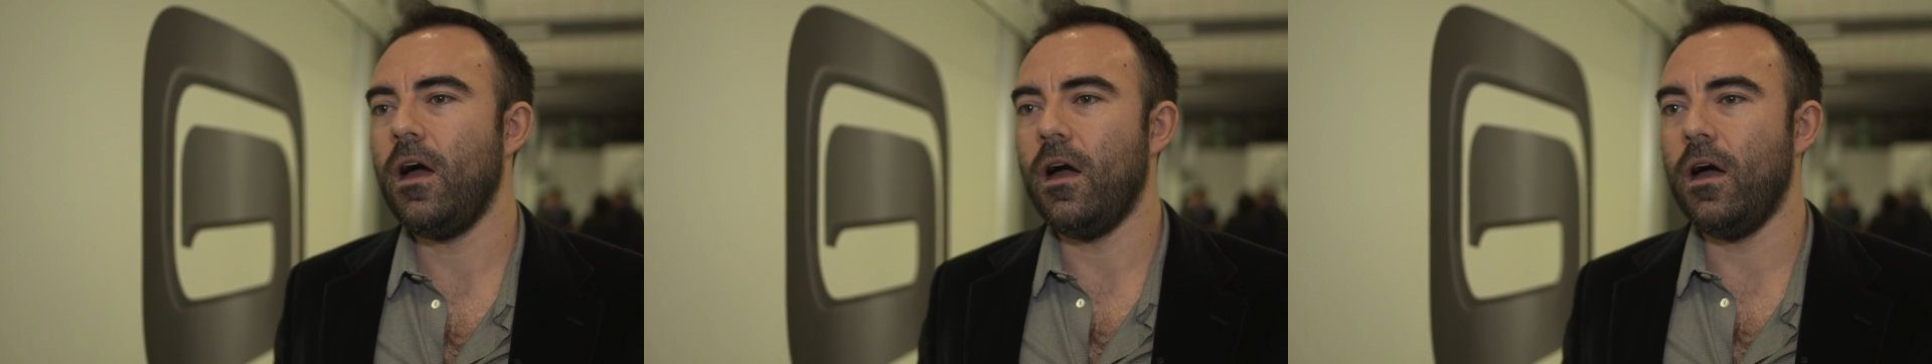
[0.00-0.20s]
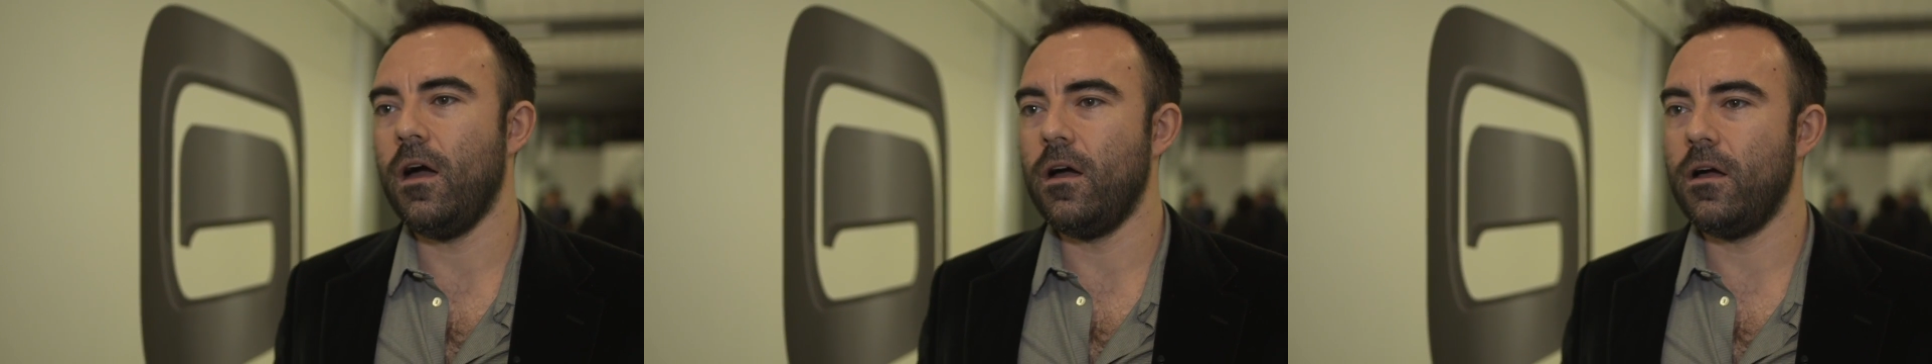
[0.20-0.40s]

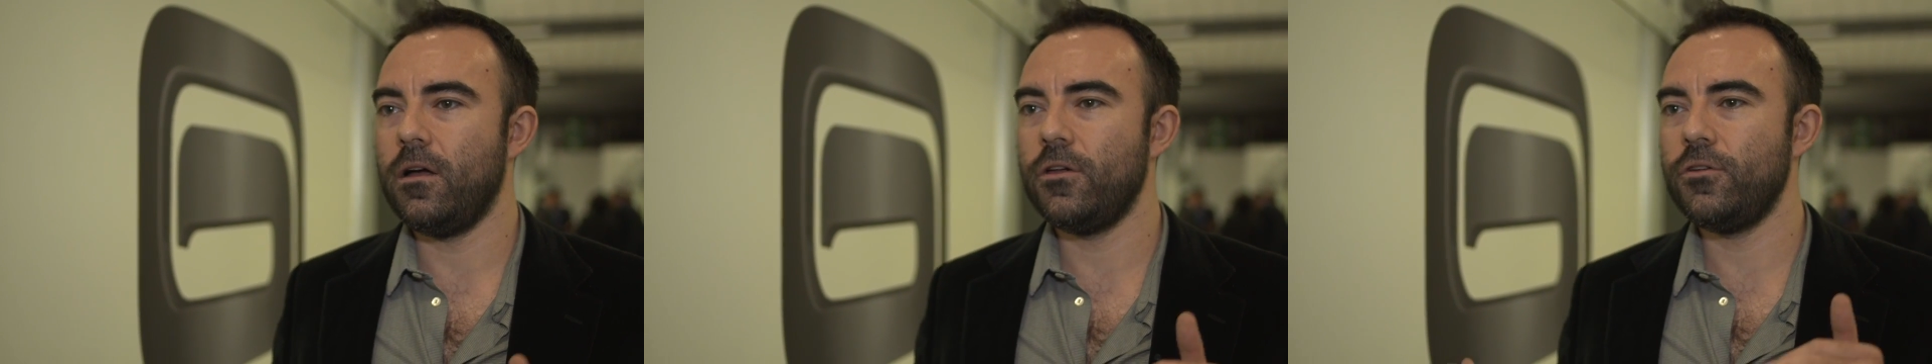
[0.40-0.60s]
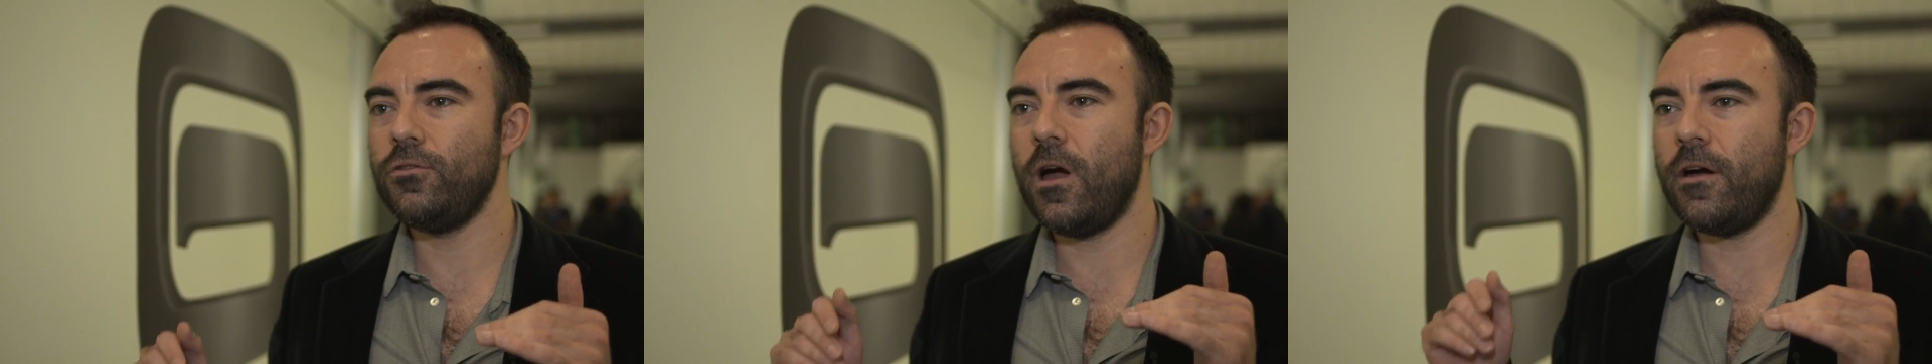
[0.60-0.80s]
uh,
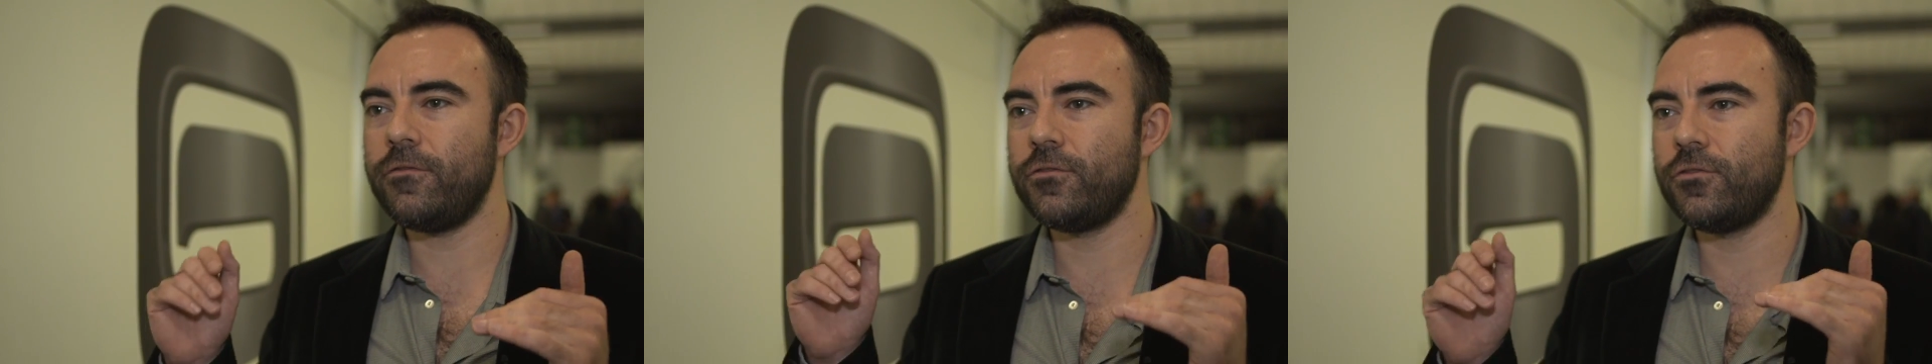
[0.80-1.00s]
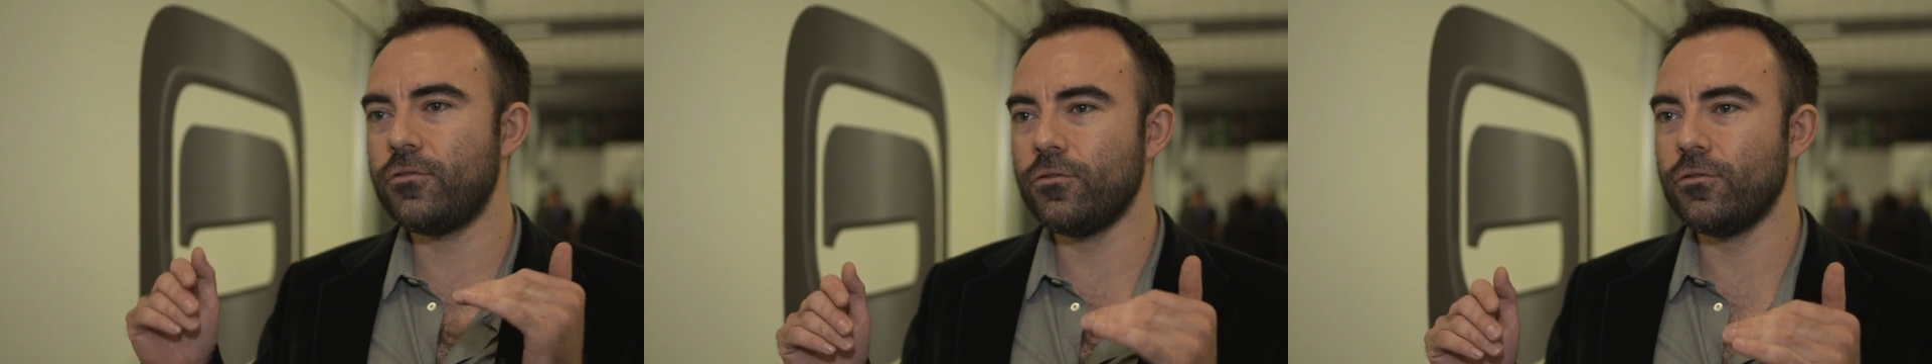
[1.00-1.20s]
you
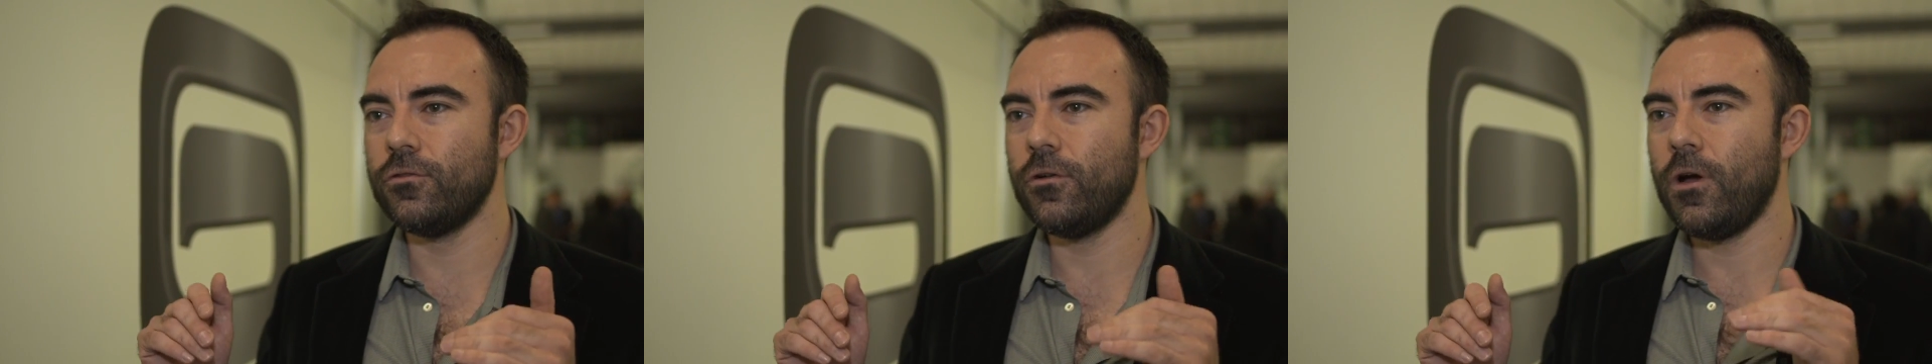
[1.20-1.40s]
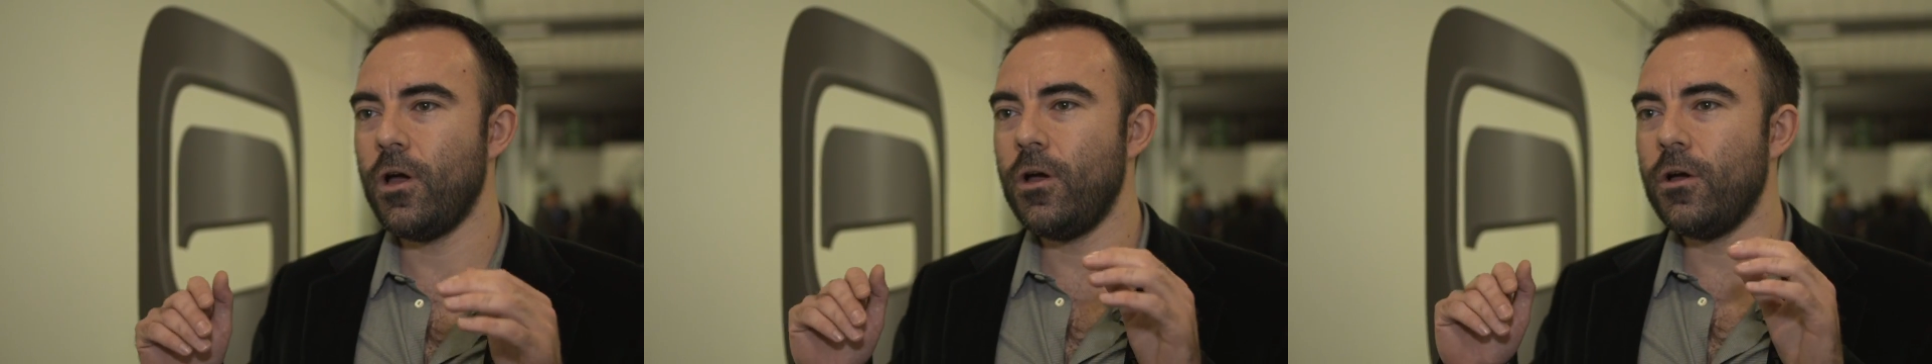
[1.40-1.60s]
have
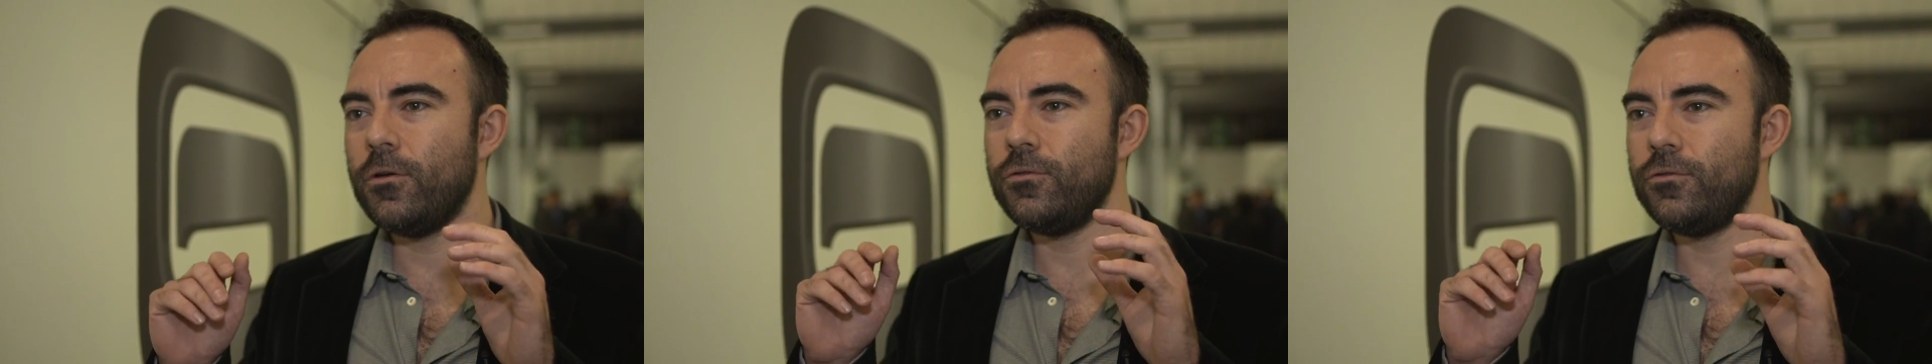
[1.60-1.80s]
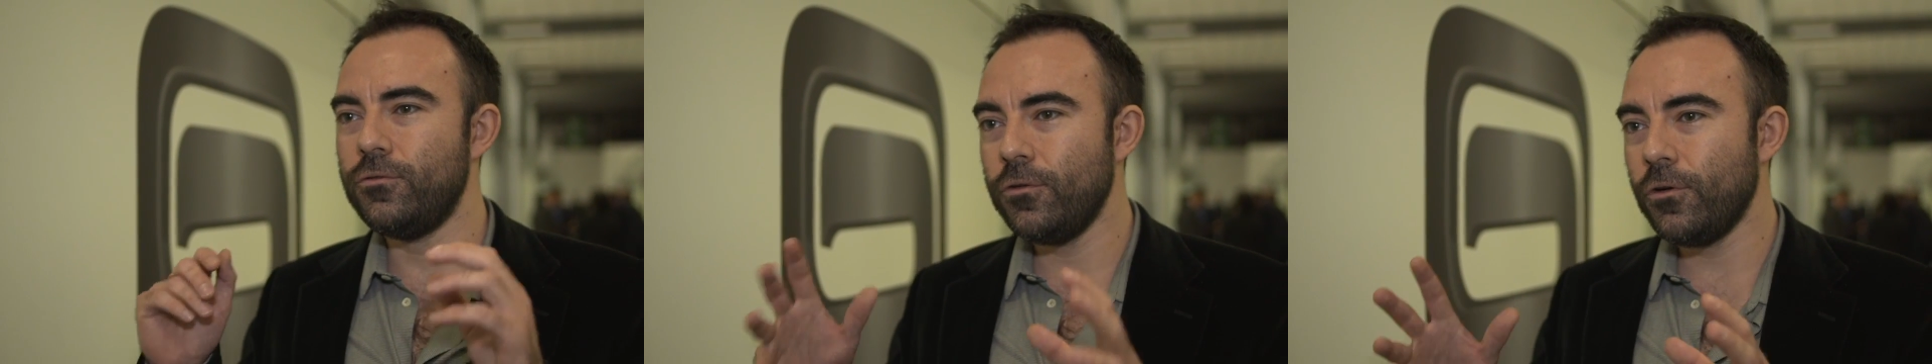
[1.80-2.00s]
to
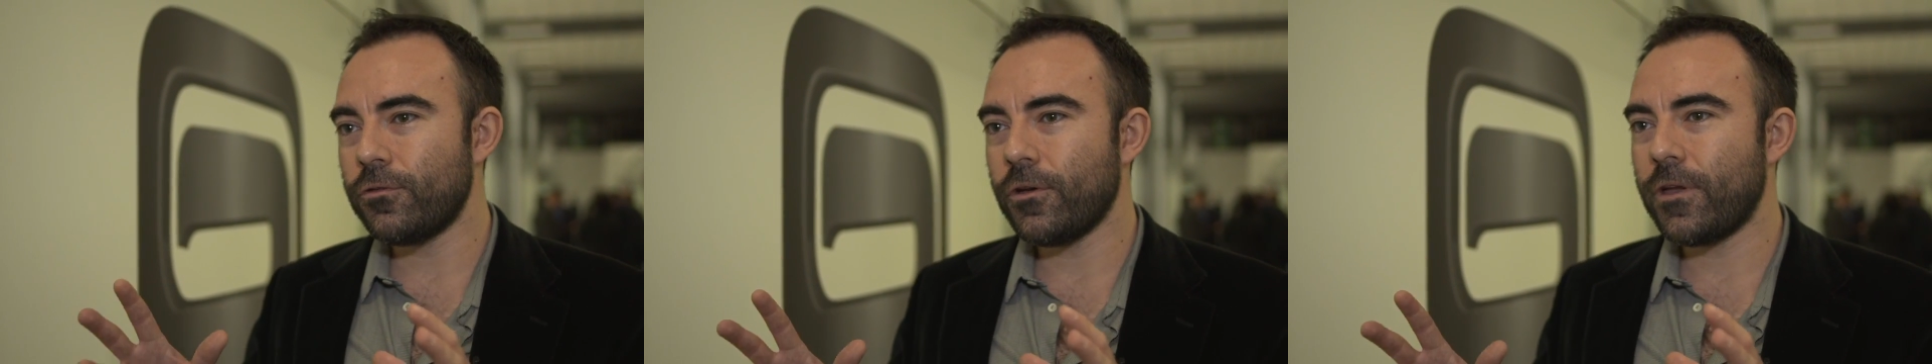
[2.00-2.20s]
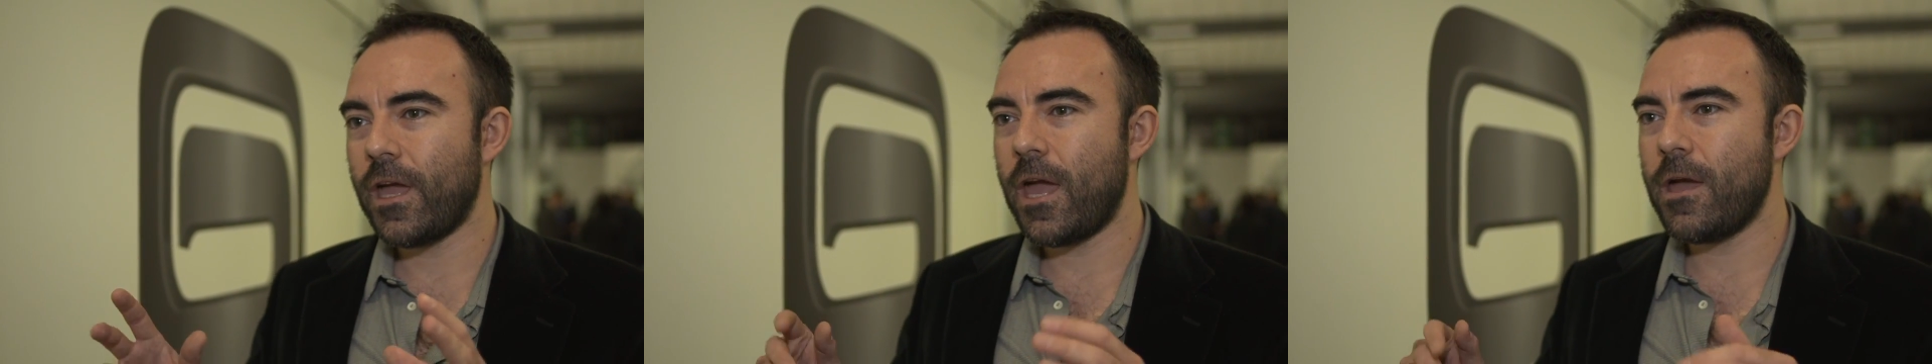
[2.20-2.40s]
do
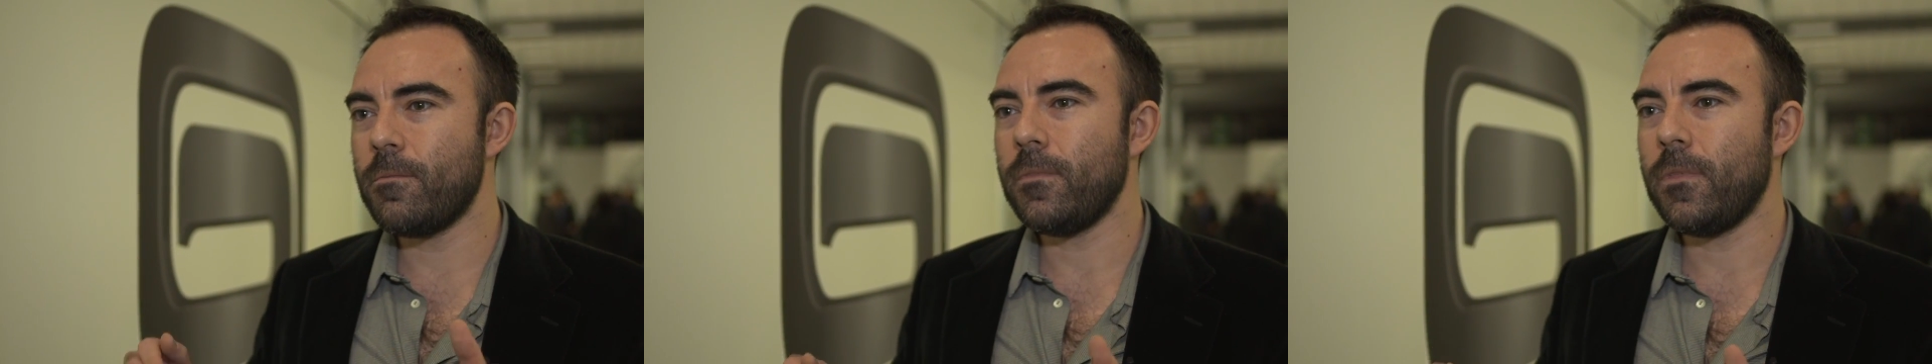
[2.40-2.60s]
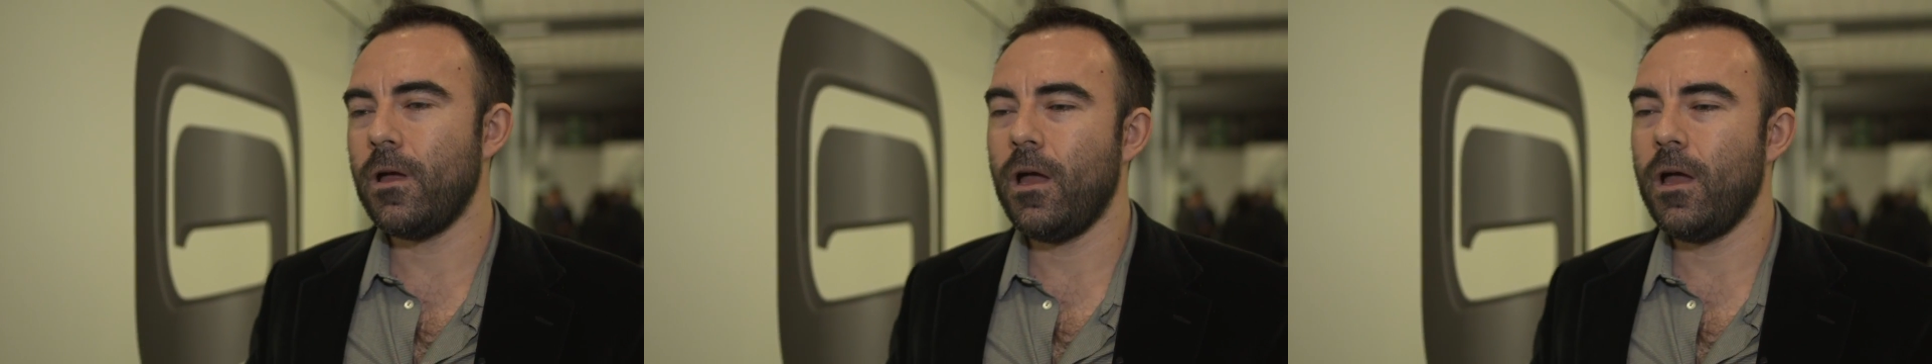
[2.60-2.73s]
the game